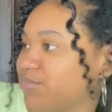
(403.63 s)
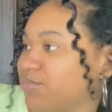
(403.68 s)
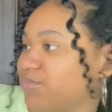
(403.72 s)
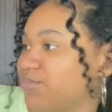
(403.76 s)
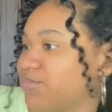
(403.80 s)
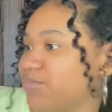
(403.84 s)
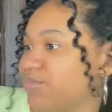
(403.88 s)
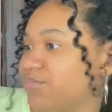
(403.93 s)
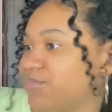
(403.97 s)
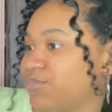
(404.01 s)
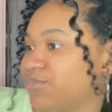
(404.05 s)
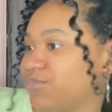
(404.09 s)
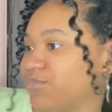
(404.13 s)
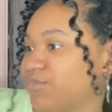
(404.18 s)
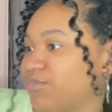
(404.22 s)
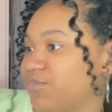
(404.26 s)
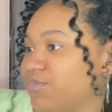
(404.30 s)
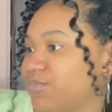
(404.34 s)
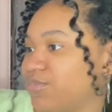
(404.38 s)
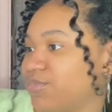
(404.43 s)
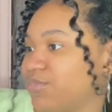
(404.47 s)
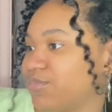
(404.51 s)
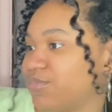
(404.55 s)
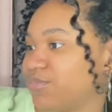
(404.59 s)

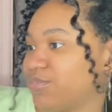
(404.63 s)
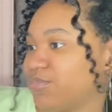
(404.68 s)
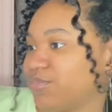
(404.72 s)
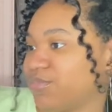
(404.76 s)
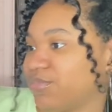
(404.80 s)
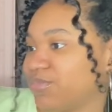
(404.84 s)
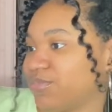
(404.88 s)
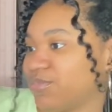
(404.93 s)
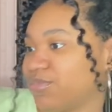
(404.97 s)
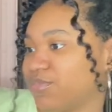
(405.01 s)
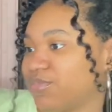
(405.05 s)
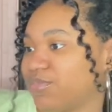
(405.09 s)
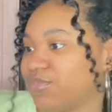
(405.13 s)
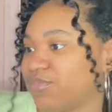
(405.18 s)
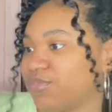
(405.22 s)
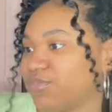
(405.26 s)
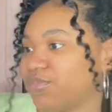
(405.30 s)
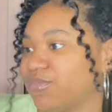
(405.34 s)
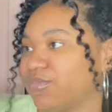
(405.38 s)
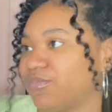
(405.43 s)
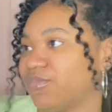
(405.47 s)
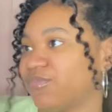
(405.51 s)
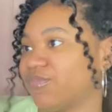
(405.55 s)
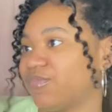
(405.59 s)

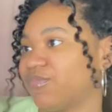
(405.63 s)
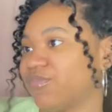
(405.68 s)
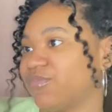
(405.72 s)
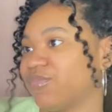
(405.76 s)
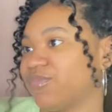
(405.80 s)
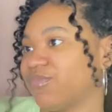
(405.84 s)
(silence)